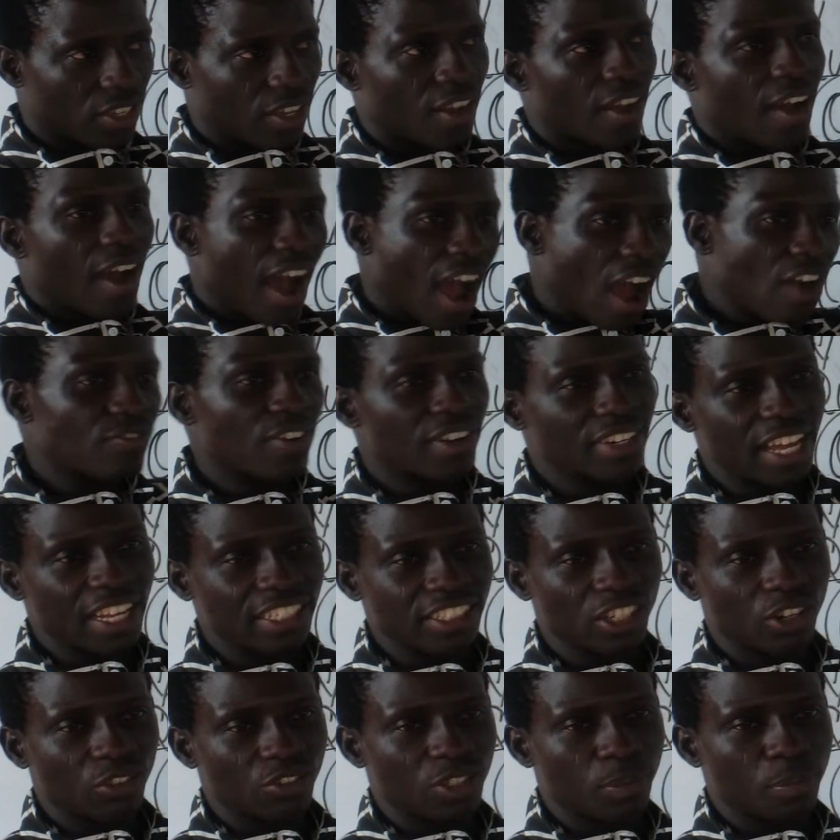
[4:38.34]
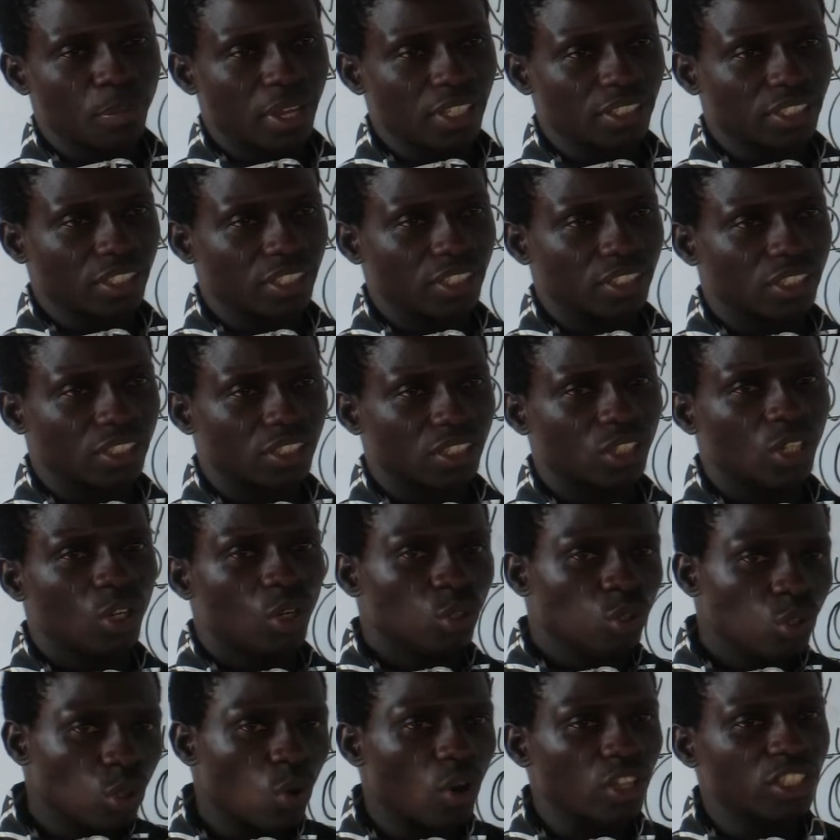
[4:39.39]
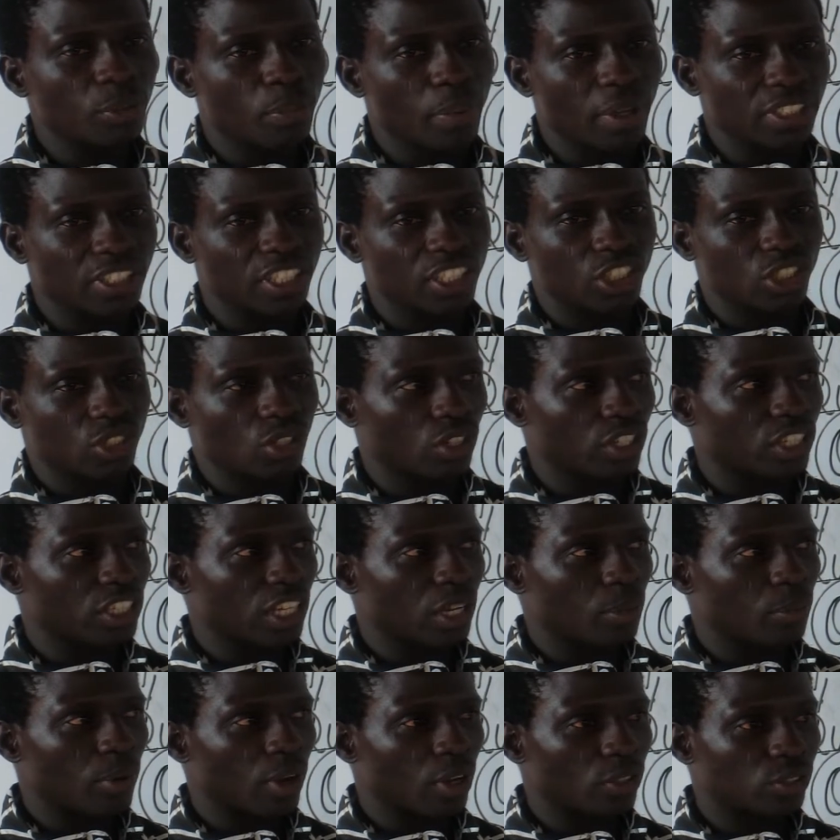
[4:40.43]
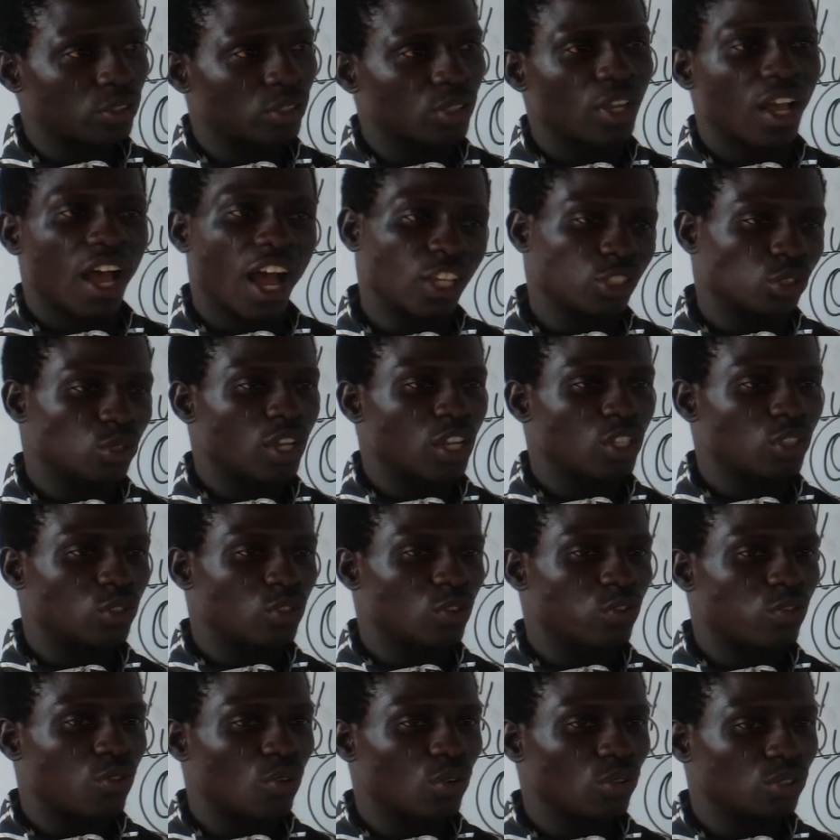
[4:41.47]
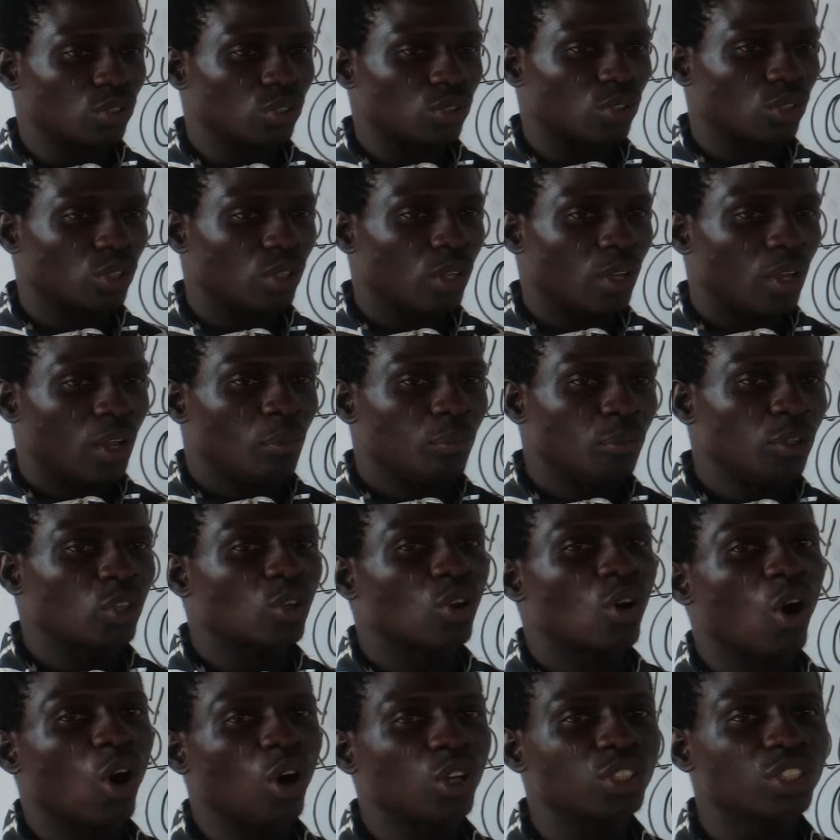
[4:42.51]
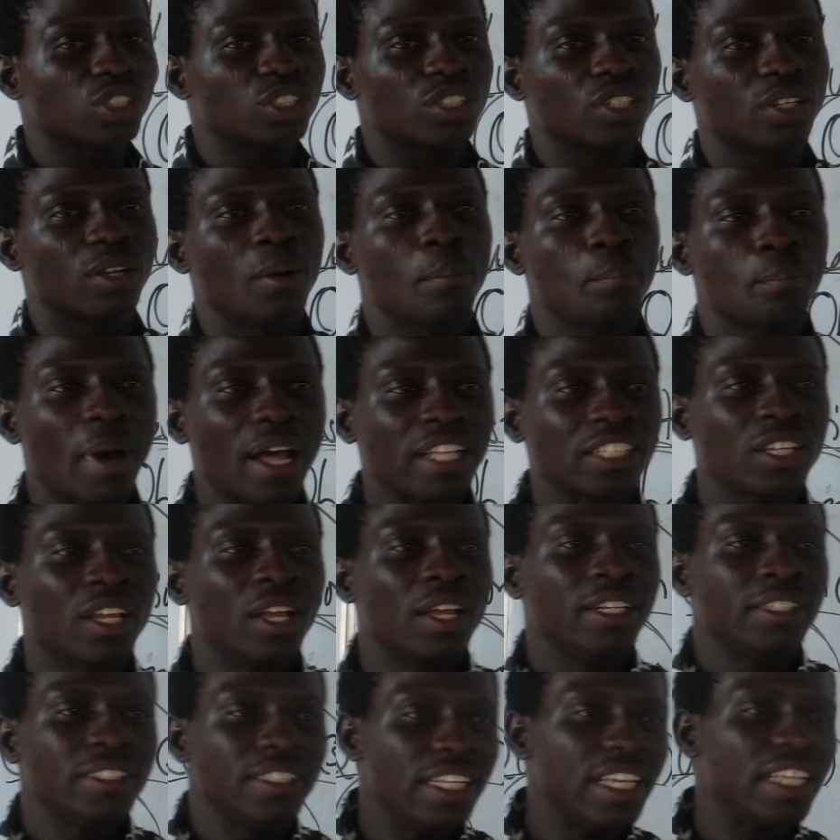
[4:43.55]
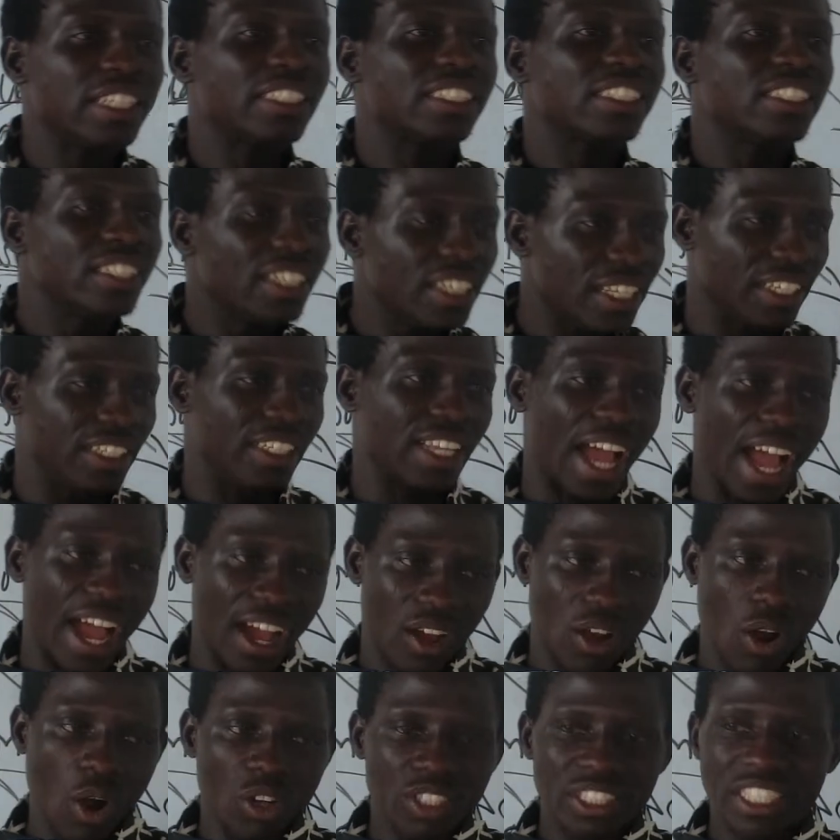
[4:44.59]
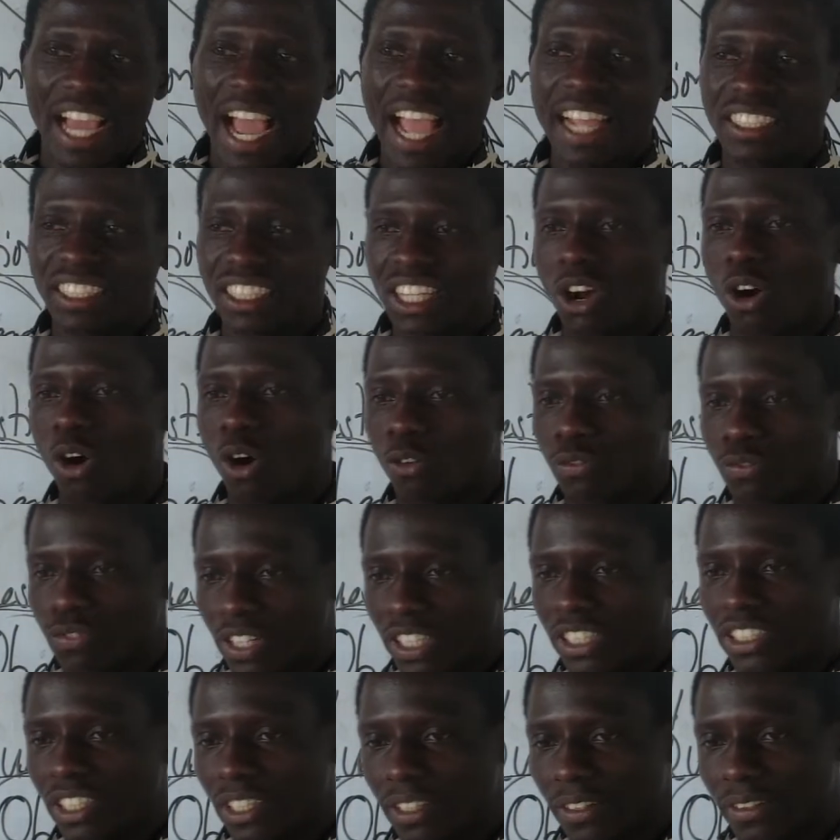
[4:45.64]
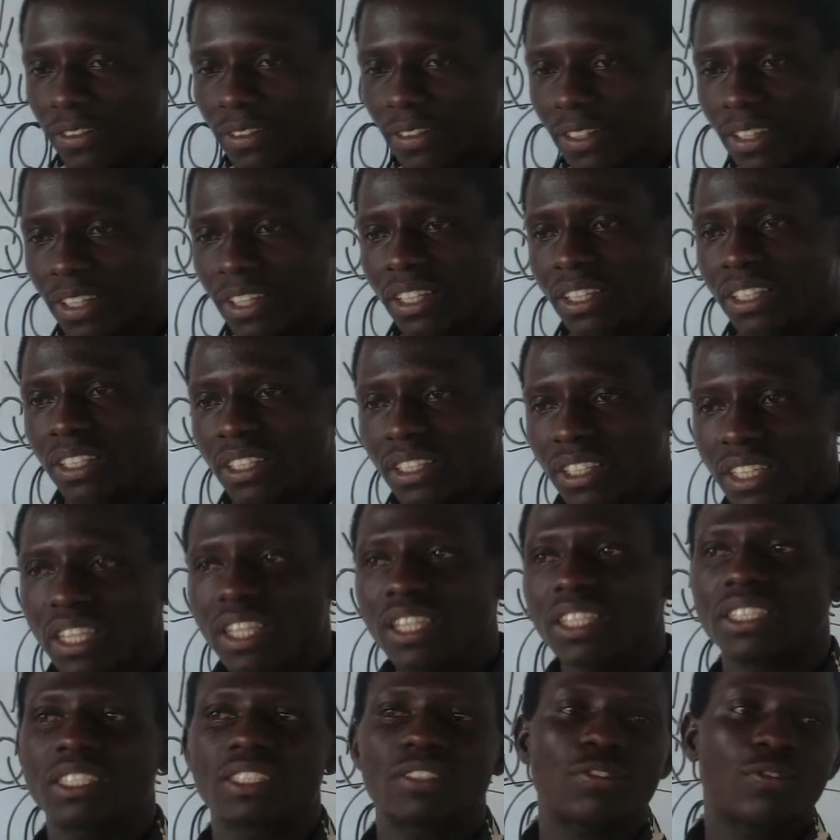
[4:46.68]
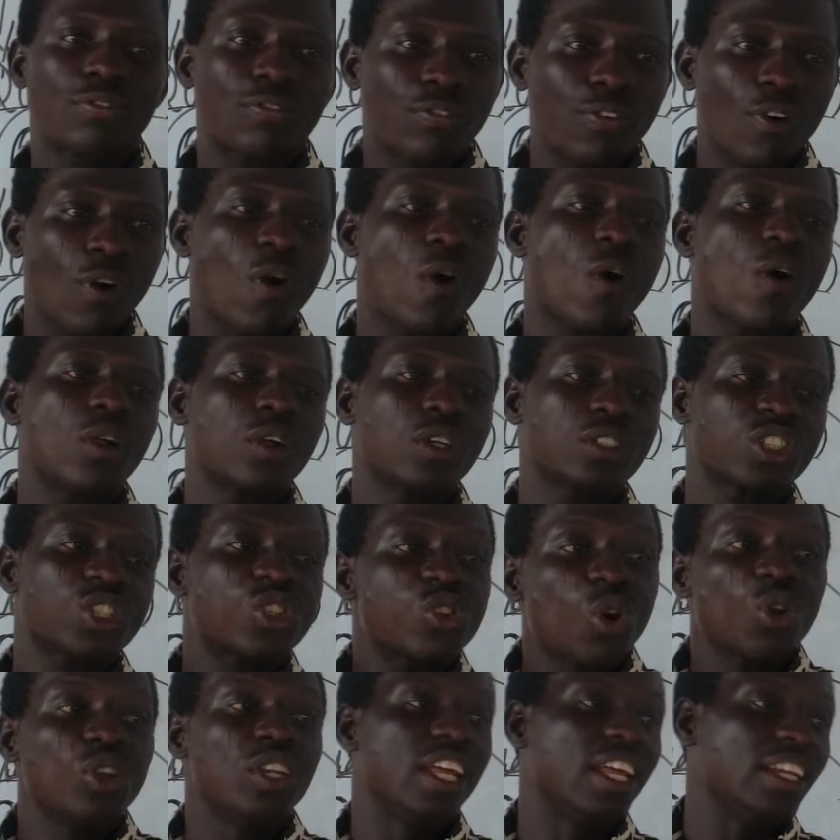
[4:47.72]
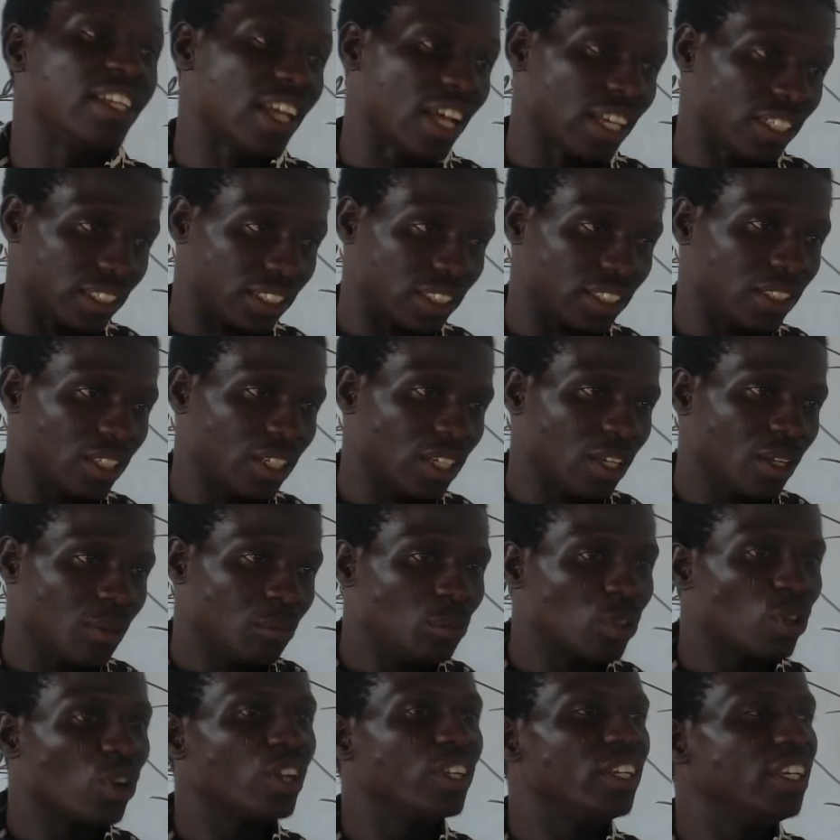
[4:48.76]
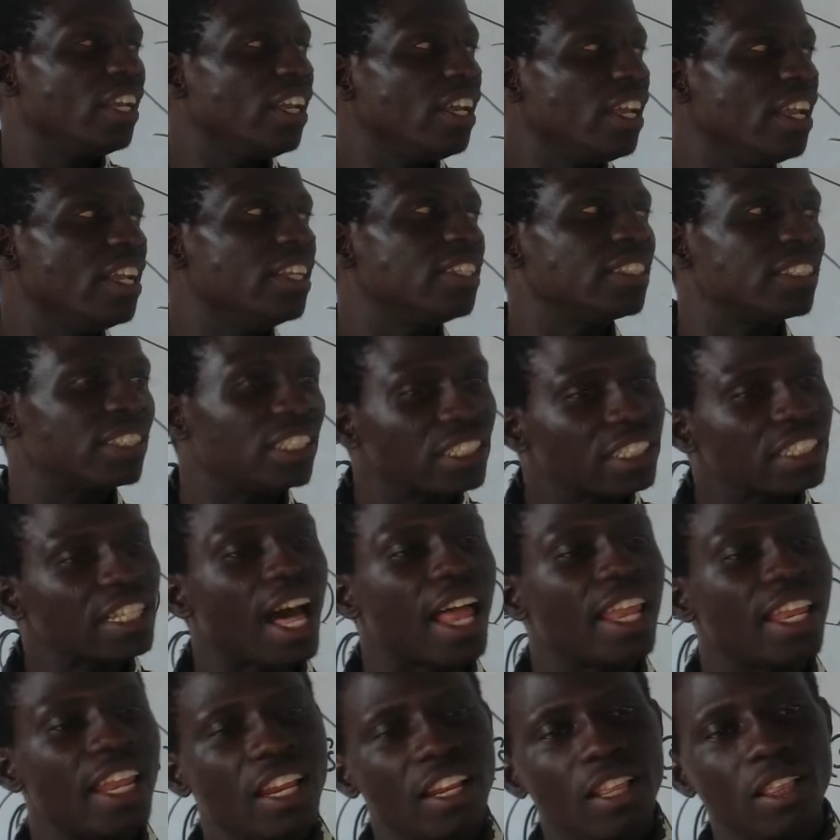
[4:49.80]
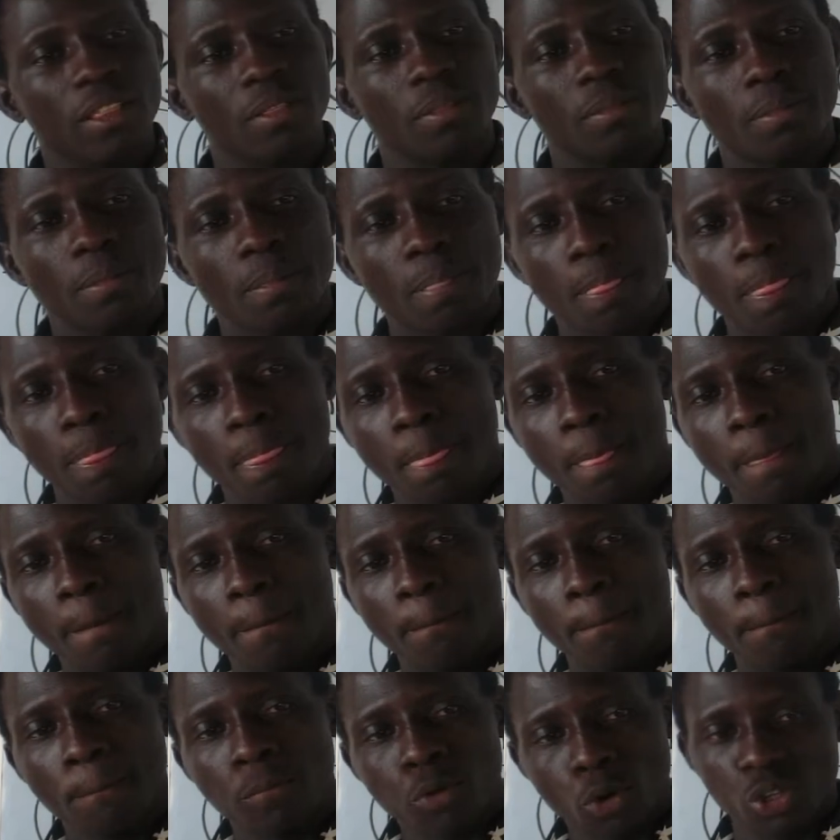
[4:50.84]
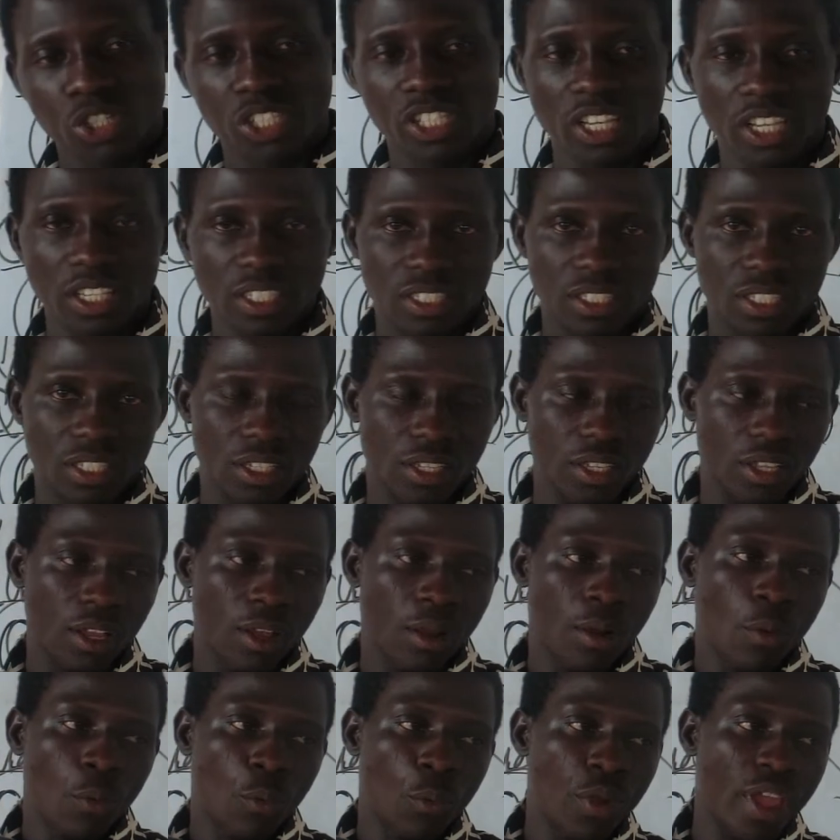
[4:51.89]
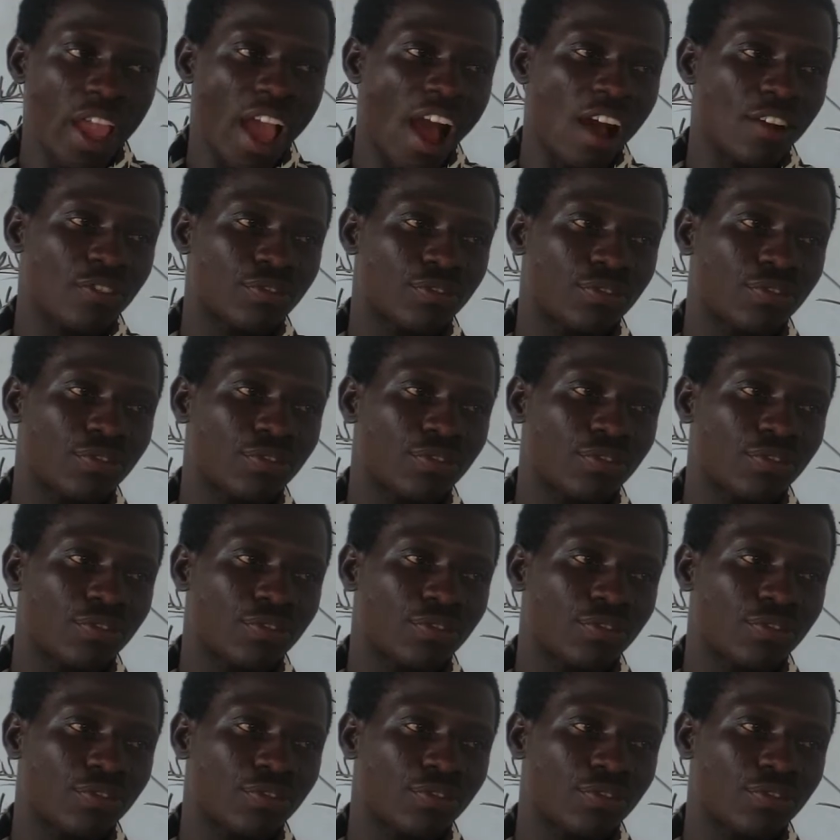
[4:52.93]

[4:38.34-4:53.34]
Have an idea of the passage. Know what the passage is talking about, and so on and so forth. But this read or the idea of reading is for slow learners. In teaching and learning process, we have